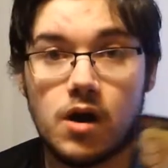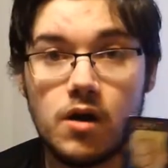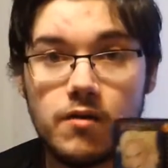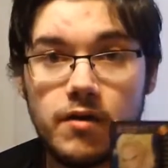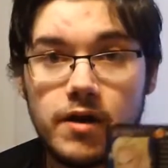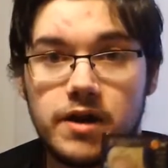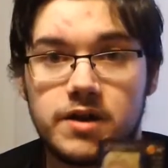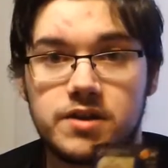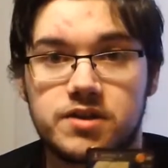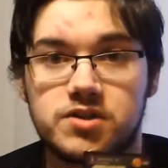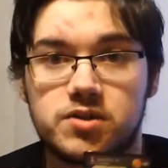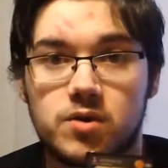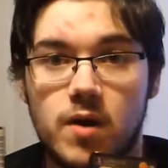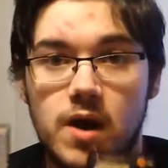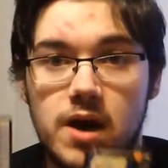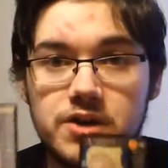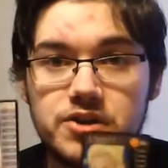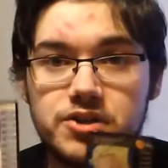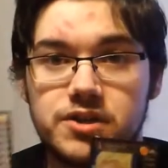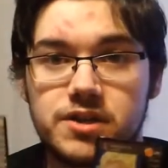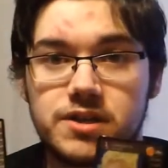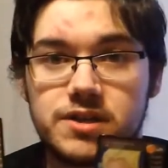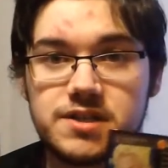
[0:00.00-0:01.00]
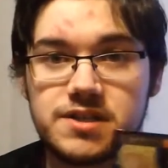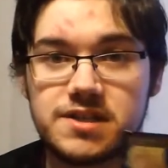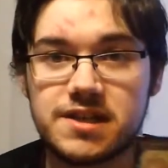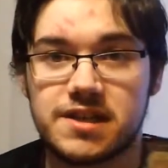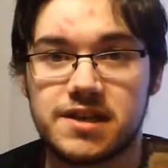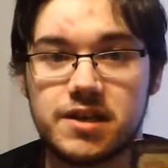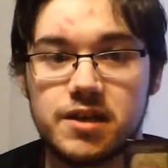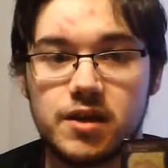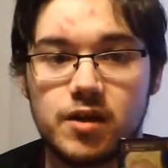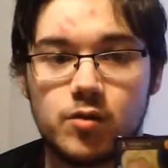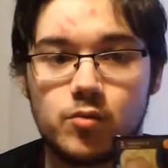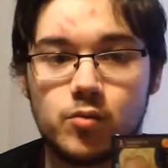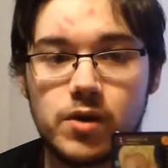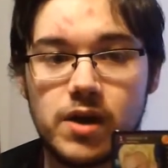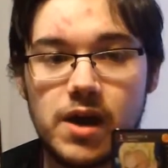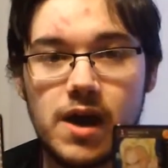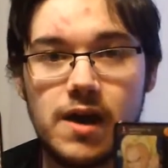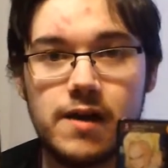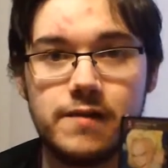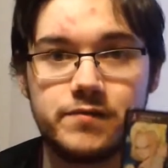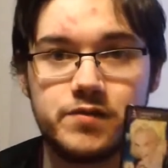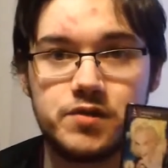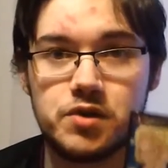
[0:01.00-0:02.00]
Alright, so as you can see here,
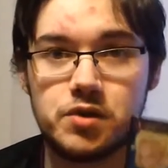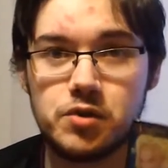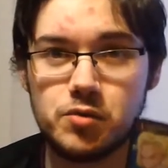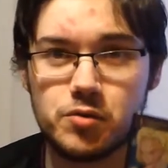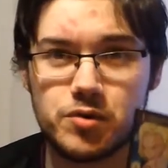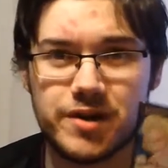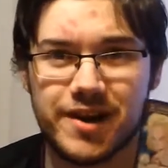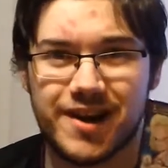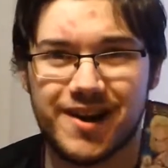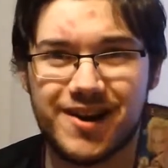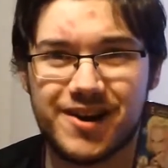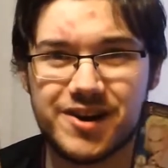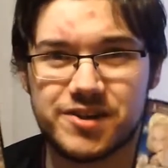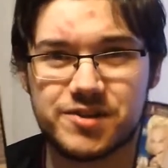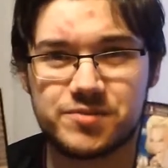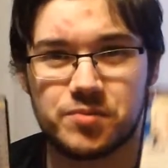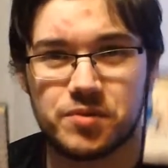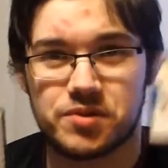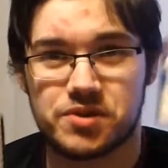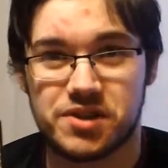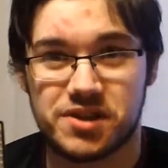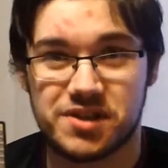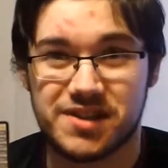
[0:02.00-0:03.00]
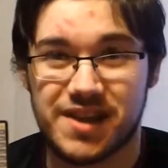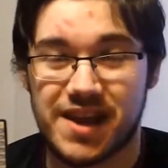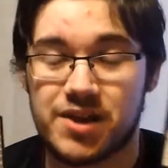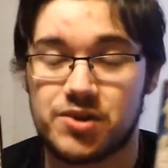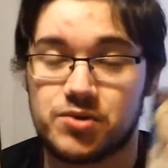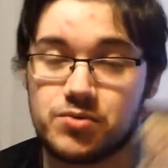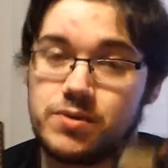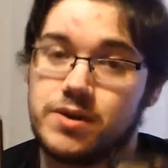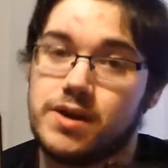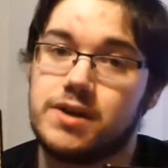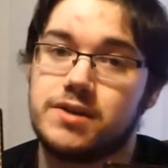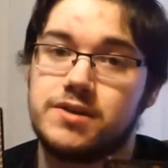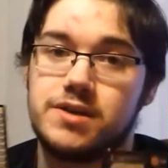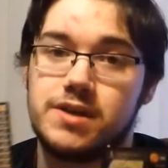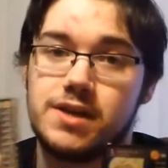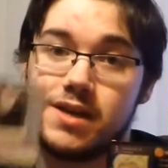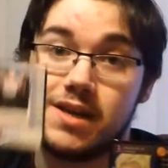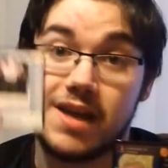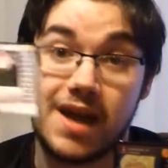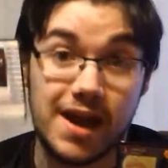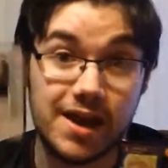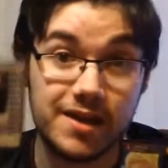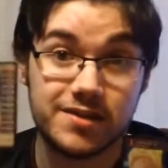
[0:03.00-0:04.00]
we have two cards, which is Android
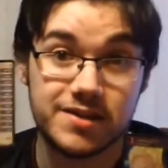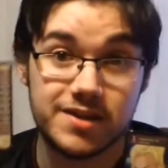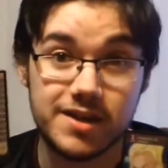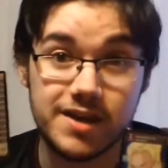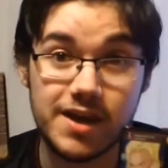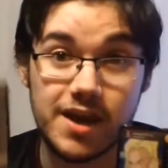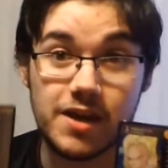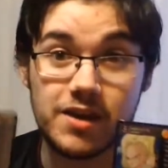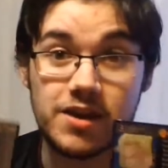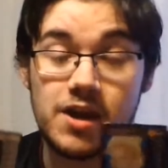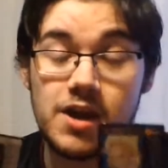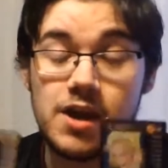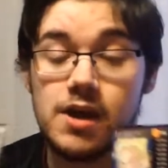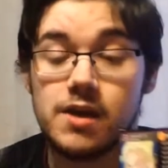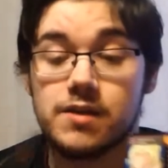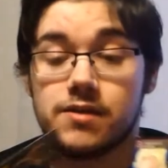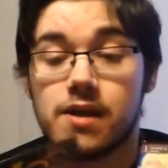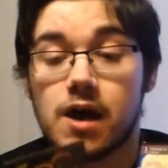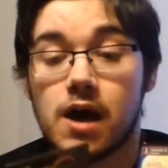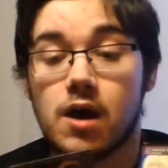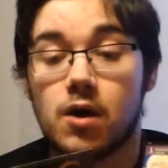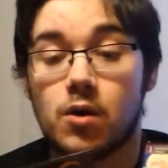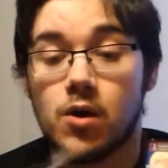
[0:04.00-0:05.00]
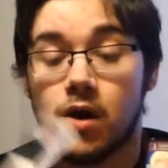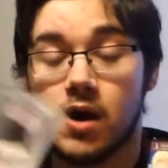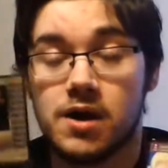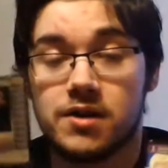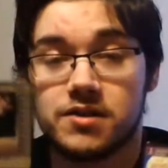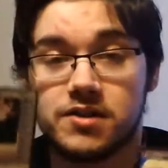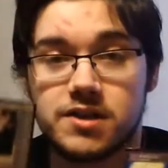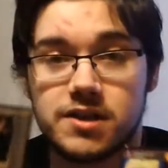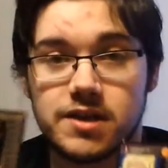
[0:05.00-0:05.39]
eighteen and Tien. Now,